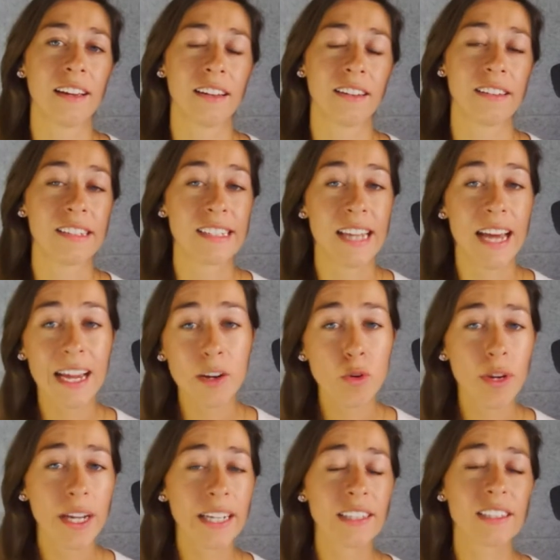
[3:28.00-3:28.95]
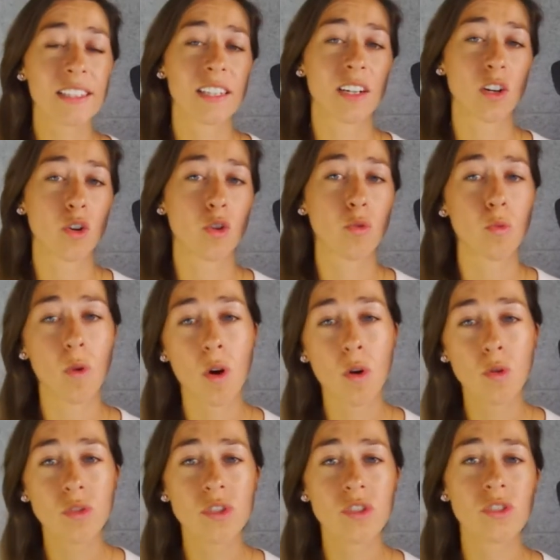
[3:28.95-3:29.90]
direct
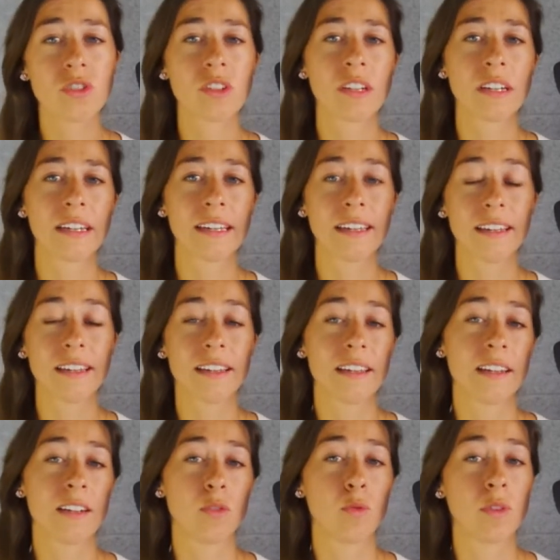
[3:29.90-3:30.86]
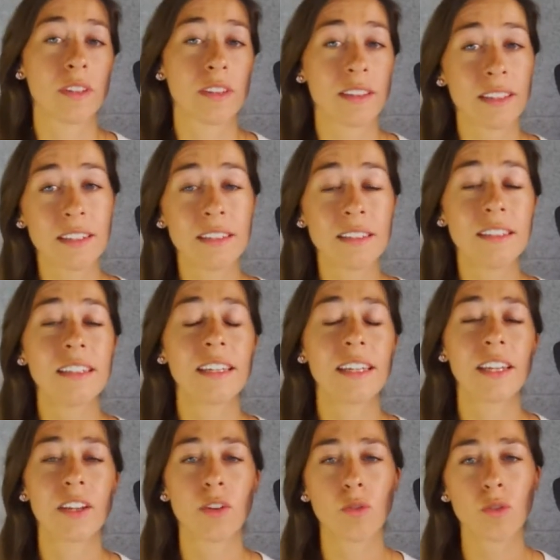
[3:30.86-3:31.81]
quotes within
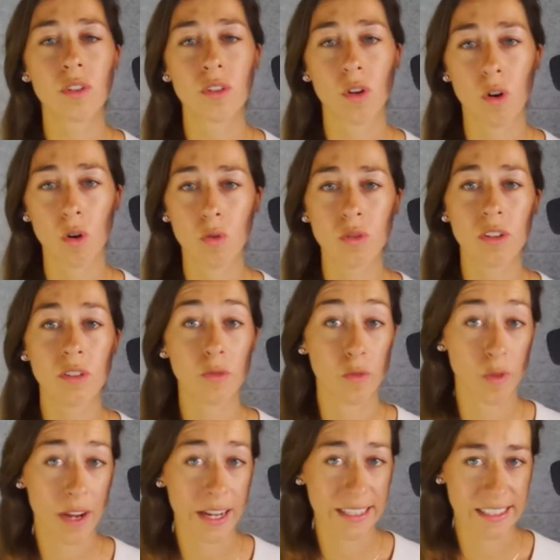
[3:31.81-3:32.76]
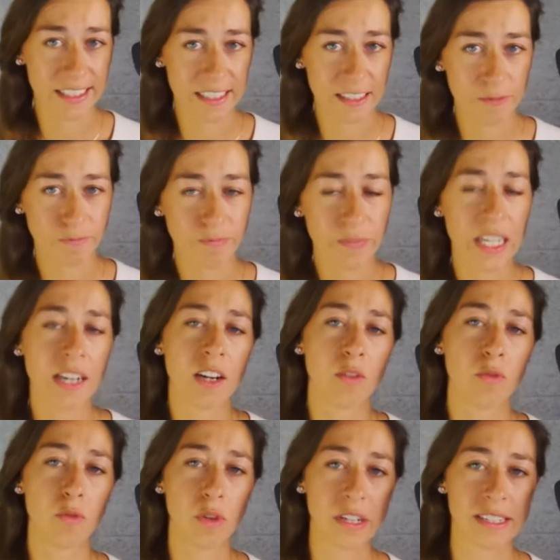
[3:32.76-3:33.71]
your own writing.
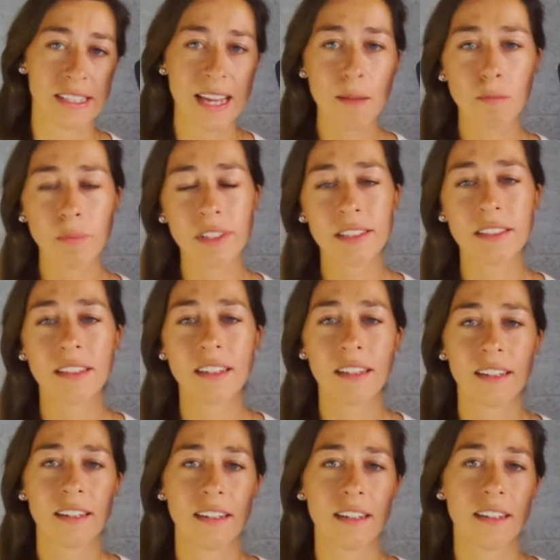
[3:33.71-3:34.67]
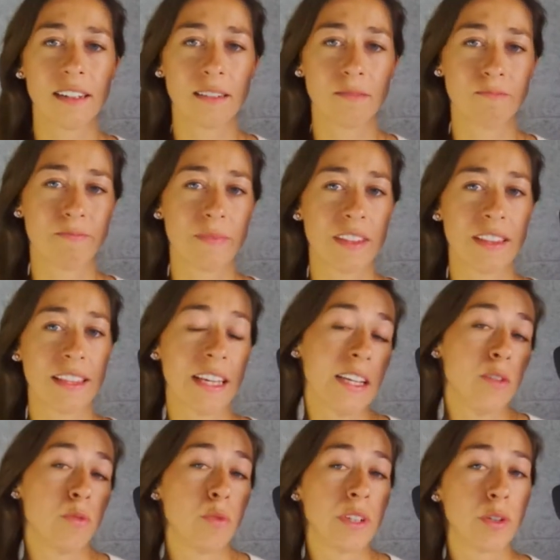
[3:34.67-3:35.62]
For example, they
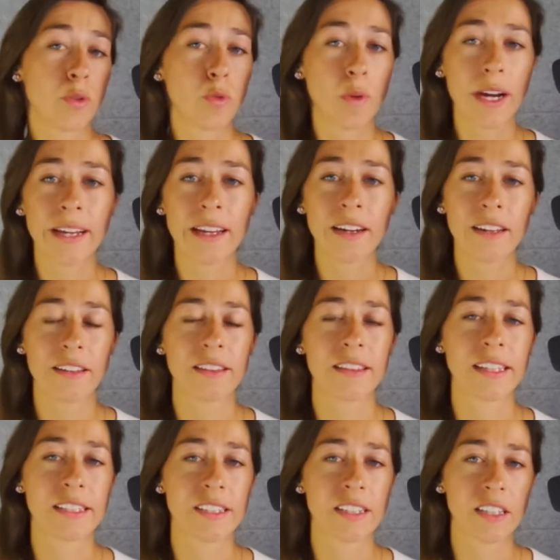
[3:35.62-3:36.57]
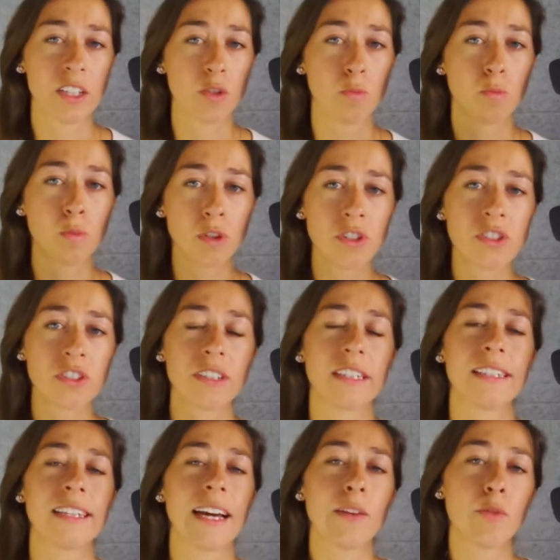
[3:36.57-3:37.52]
require that you put a
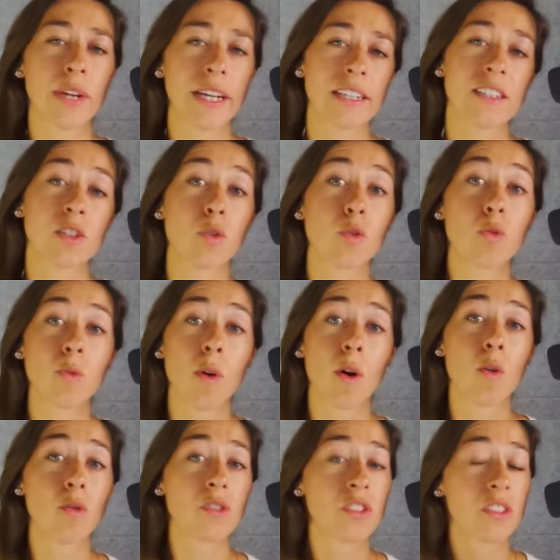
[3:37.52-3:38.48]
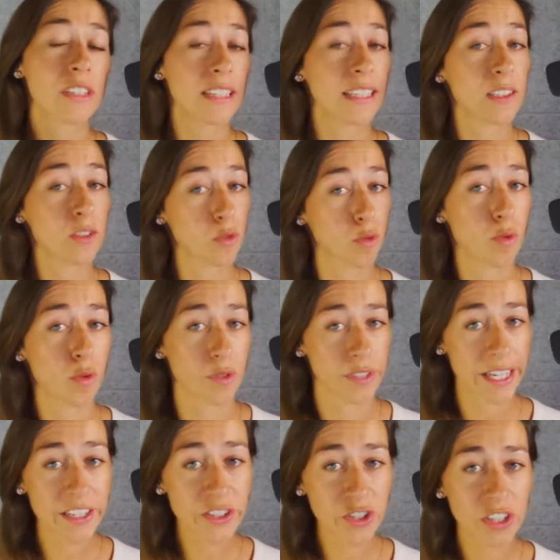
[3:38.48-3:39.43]
direct quote into
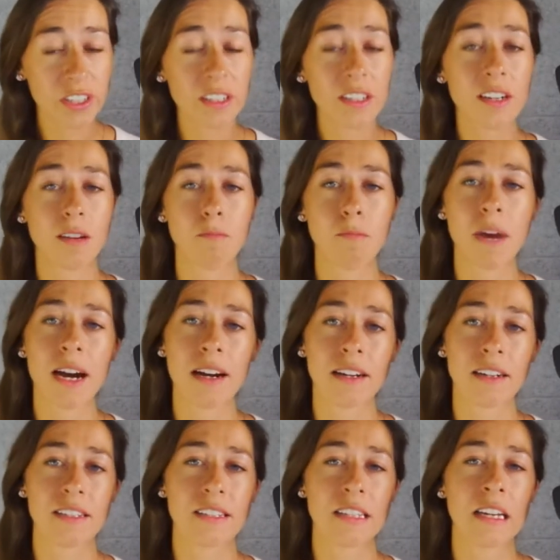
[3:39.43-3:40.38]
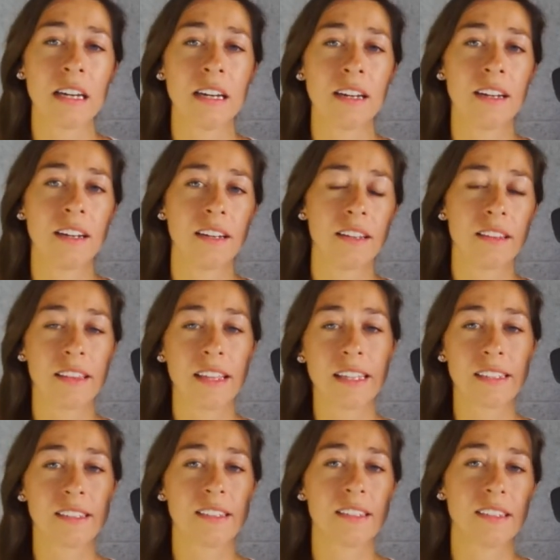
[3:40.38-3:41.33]
quotation marks,
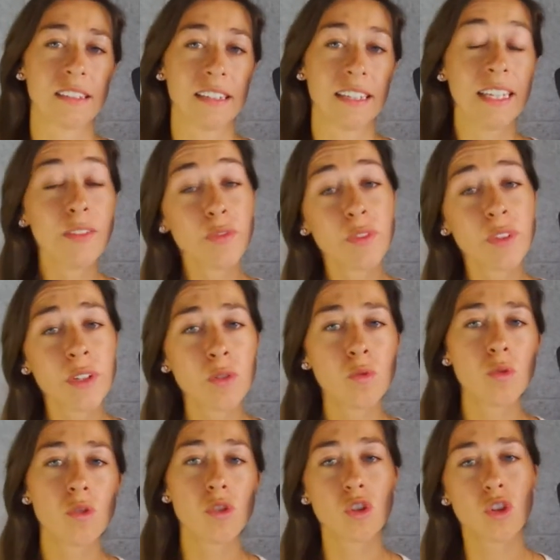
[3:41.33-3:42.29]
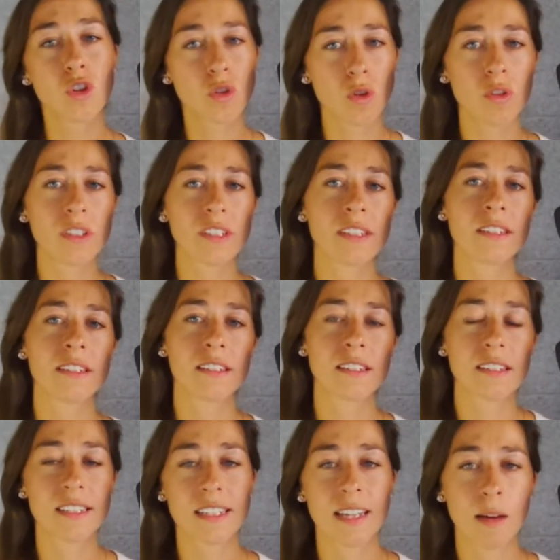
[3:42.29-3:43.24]
that if you shorten
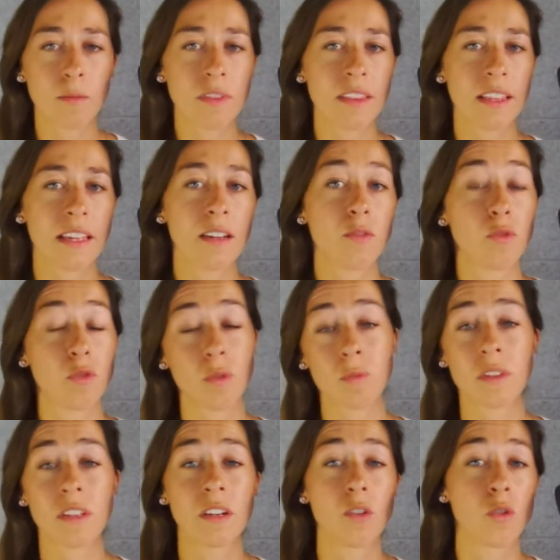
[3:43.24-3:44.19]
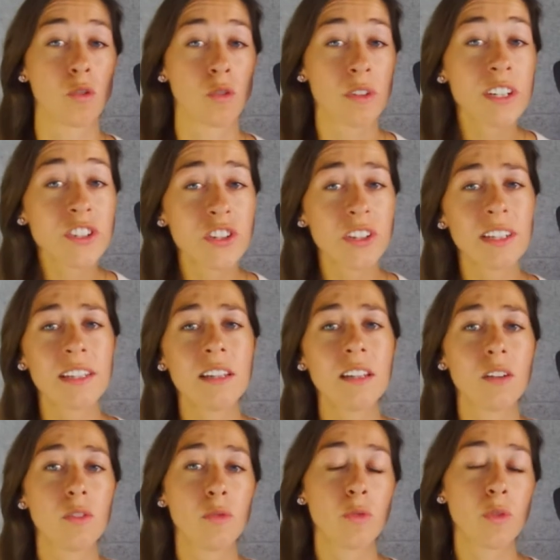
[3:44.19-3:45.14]
something from the original
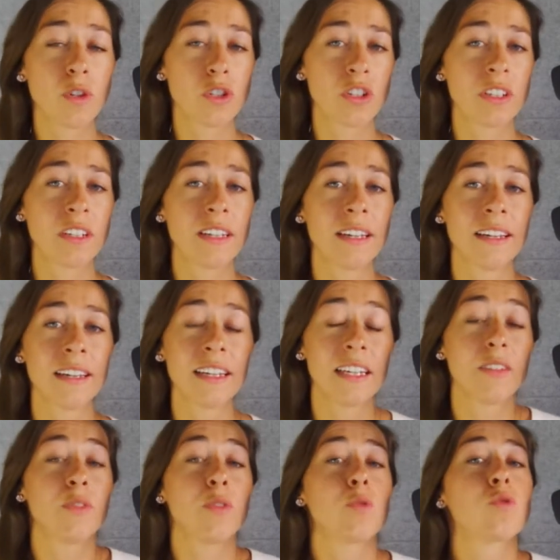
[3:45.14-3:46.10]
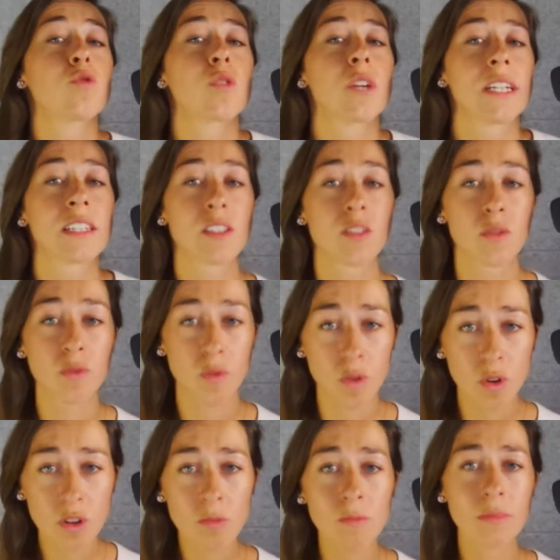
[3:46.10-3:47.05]
version, if you
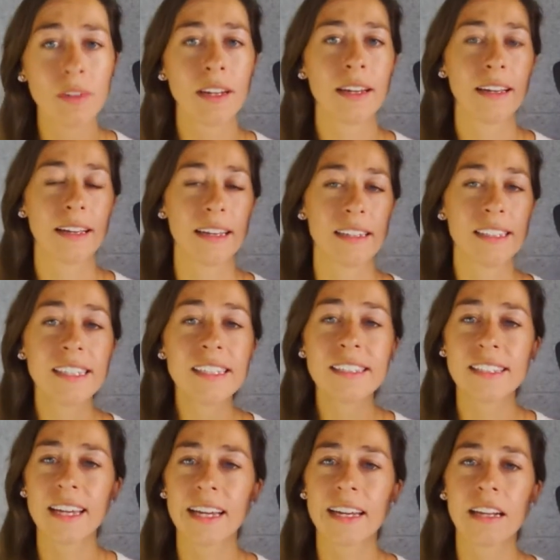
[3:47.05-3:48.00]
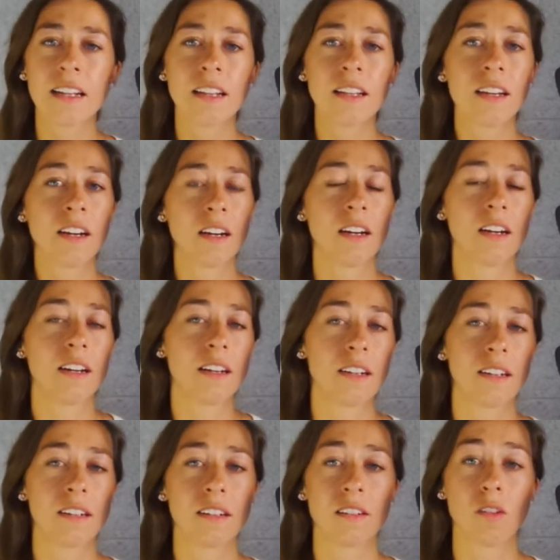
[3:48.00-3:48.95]
transform a detail
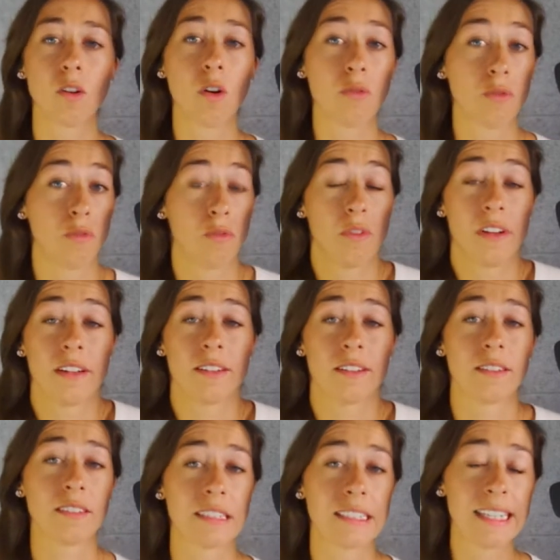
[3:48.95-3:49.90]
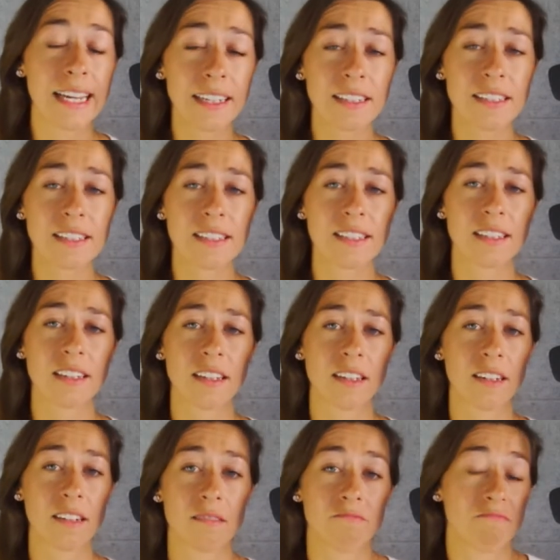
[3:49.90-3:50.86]
of a text
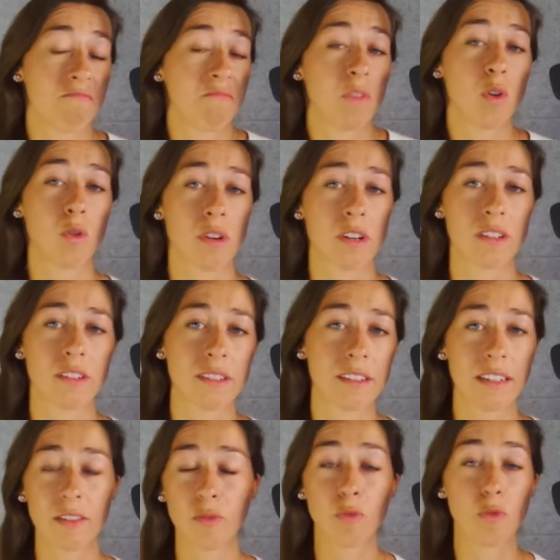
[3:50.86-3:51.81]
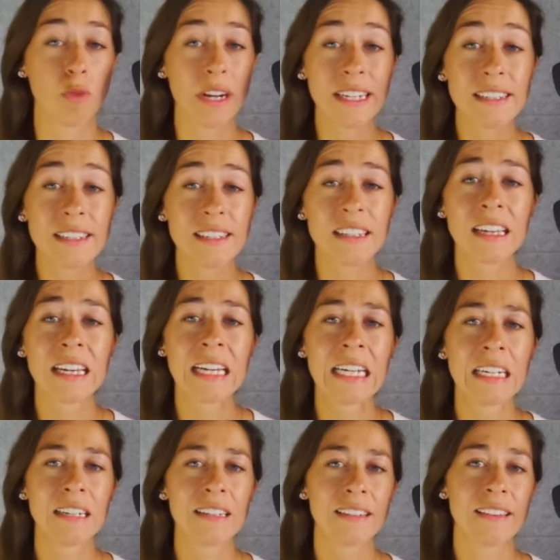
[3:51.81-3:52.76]
or a phrase,
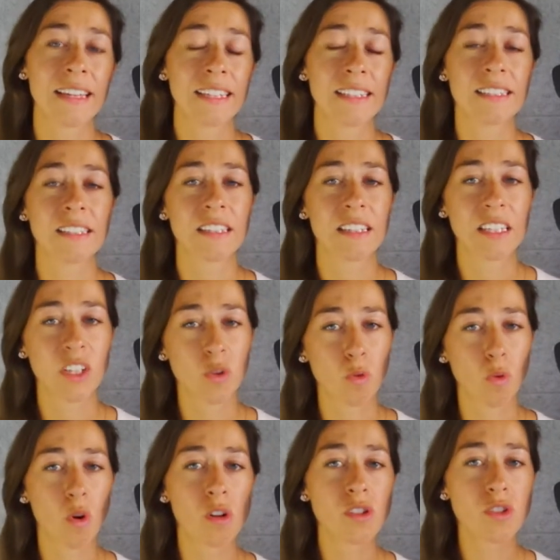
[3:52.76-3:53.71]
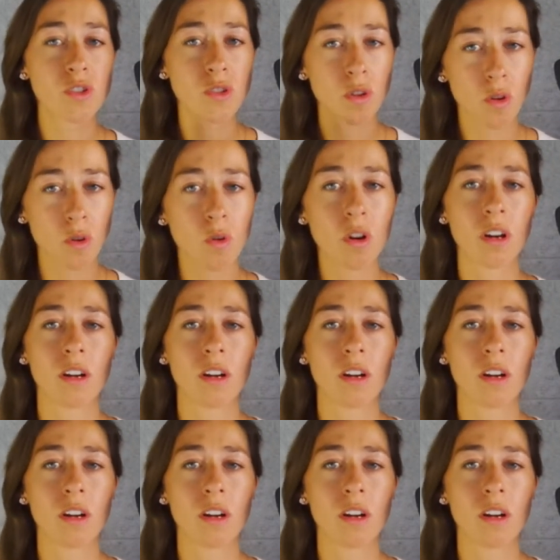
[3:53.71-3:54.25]
that you also